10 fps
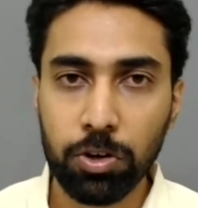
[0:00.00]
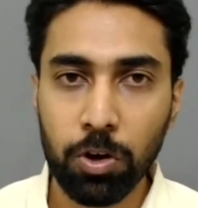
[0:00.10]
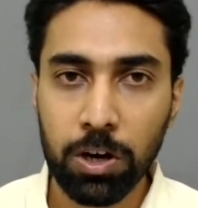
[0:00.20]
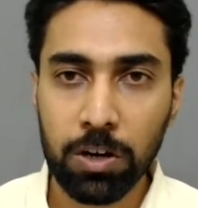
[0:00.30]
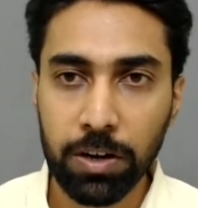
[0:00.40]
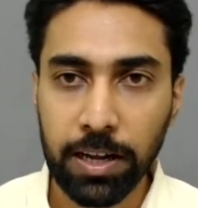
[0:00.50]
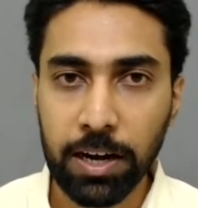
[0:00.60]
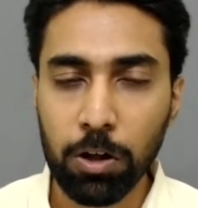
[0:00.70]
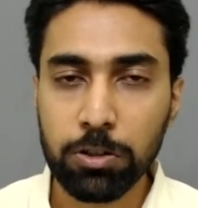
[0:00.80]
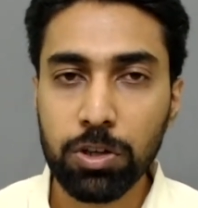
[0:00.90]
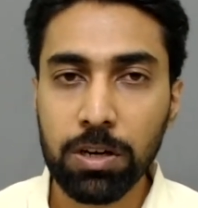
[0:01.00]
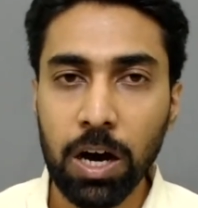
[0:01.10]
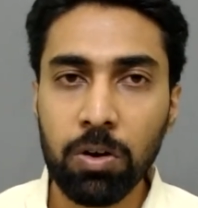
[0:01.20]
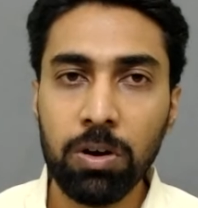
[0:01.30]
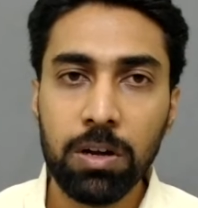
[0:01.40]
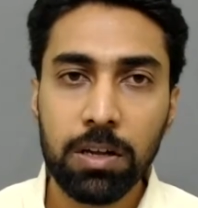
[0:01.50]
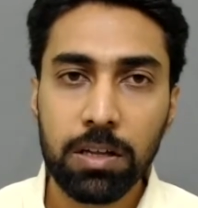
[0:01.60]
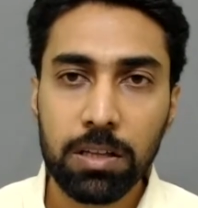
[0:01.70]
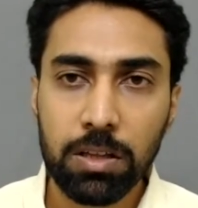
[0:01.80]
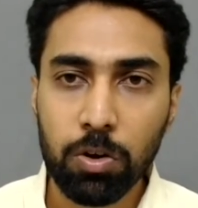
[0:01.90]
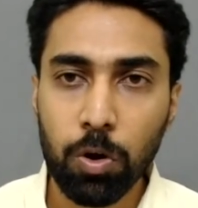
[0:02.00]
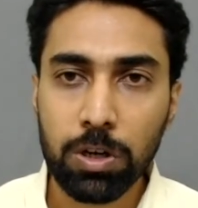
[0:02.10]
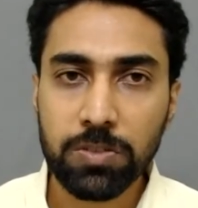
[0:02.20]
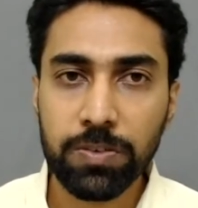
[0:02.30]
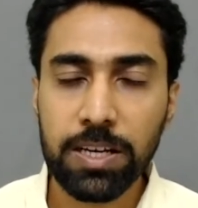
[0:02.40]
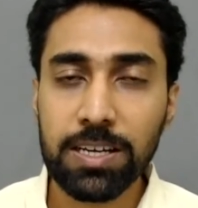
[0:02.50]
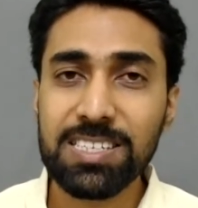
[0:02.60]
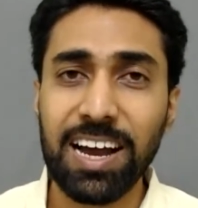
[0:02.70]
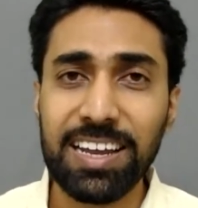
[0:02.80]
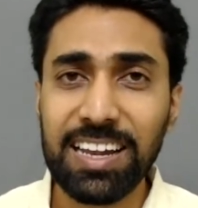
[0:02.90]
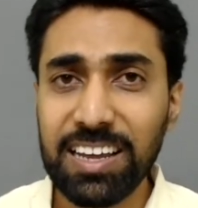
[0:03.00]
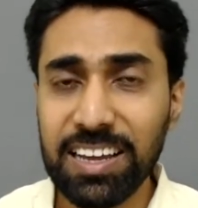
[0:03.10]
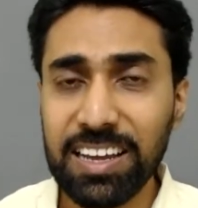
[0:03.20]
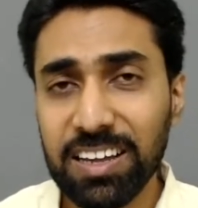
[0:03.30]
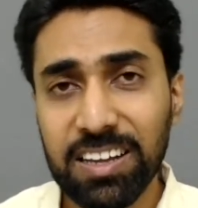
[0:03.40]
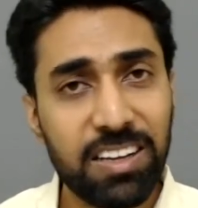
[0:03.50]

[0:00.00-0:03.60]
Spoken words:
Don't worry. And also now the course fee is highly